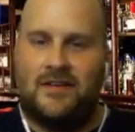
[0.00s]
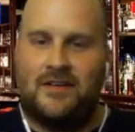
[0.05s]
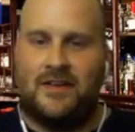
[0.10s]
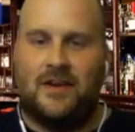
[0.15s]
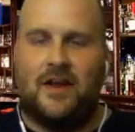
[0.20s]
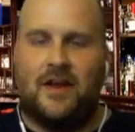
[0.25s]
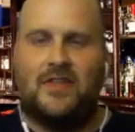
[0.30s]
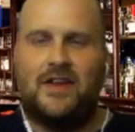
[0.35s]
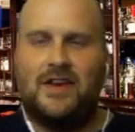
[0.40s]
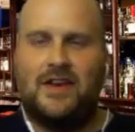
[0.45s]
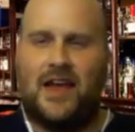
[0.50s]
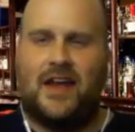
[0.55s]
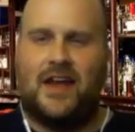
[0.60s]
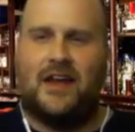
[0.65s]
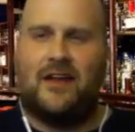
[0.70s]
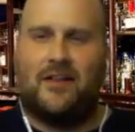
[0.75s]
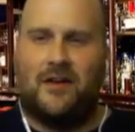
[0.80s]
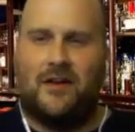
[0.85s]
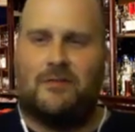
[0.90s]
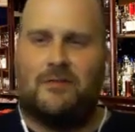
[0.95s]
I think 9
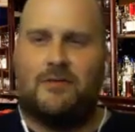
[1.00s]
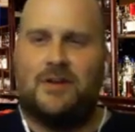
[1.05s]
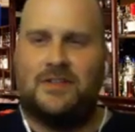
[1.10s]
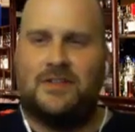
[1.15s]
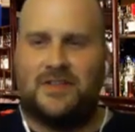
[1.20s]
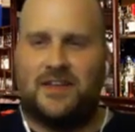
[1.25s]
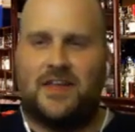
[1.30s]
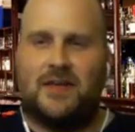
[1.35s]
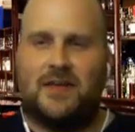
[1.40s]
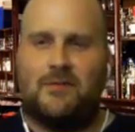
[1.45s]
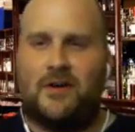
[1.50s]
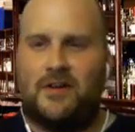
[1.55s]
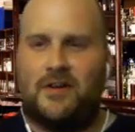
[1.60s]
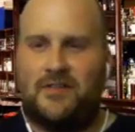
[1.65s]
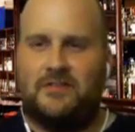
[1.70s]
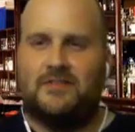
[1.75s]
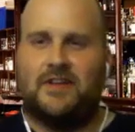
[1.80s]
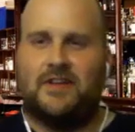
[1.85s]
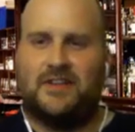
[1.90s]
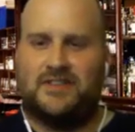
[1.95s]
o'clock wrestling came on
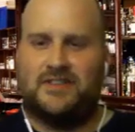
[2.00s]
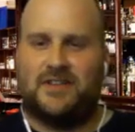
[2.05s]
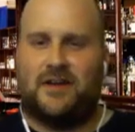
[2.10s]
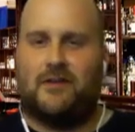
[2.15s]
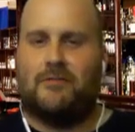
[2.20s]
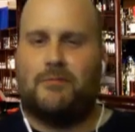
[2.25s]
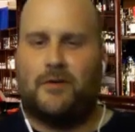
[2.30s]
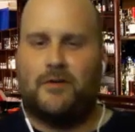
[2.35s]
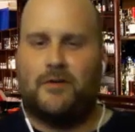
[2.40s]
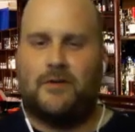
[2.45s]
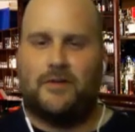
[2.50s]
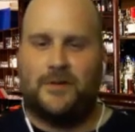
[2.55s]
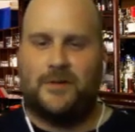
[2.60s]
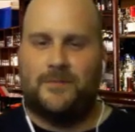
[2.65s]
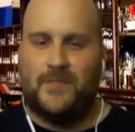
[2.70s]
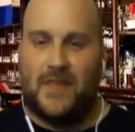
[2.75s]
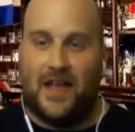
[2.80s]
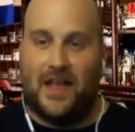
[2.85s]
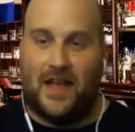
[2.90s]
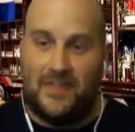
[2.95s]
in like South Park.
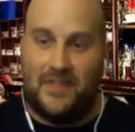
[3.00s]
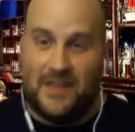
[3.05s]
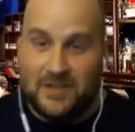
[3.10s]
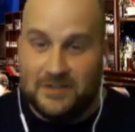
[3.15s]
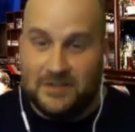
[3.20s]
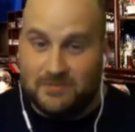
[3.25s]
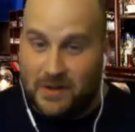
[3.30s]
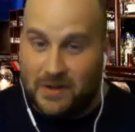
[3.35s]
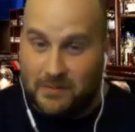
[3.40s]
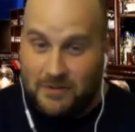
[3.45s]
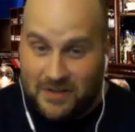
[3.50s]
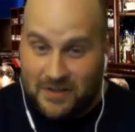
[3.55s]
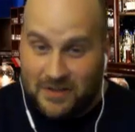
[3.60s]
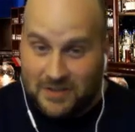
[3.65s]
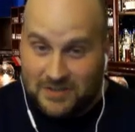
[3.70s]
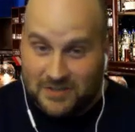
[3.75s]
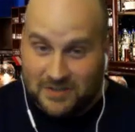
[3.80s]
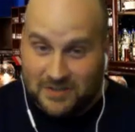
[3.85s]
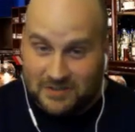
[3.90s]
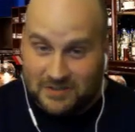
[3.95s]
And they used
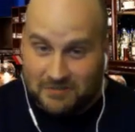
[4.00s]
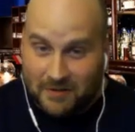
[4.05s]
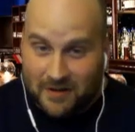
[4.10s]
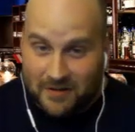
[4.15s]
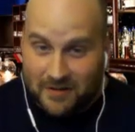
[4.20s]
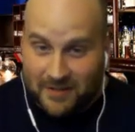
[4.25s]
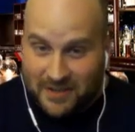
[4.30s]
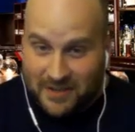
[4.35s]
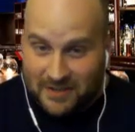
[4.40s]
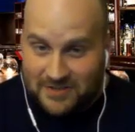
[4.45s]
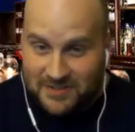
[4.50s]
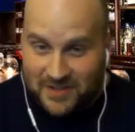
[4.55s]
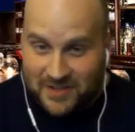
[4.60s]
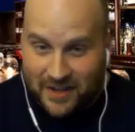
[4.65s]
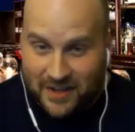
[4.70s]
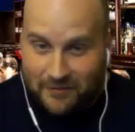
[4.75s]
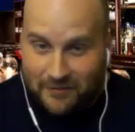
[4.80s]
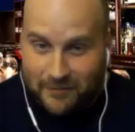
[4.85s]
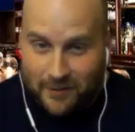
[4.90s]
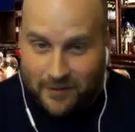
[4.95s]
to swear, like use the
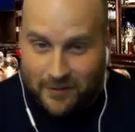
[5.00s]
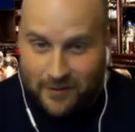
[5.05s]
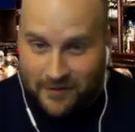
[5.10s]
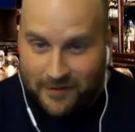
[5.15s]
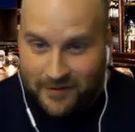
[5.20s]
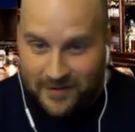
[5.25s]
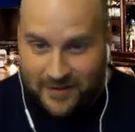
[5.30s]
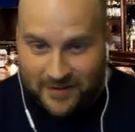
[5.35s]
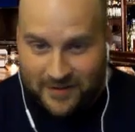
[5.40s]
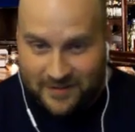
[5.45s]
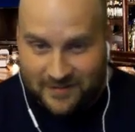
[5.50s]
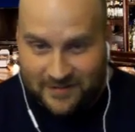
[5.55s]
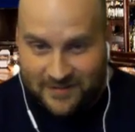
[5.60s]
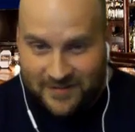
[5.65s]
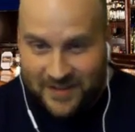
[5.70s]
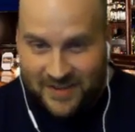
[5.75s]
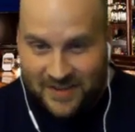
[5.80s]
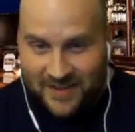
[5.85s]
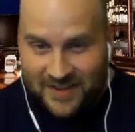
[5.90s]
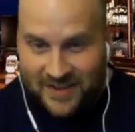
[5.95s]
F word, and
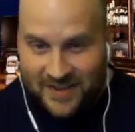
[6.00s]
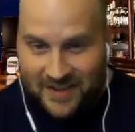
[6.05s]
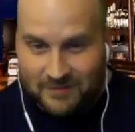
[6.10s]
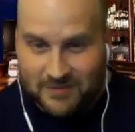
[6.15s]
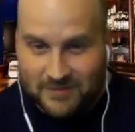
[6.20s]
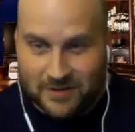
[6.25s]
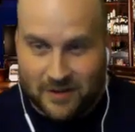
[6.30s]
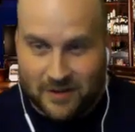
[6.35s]
it was a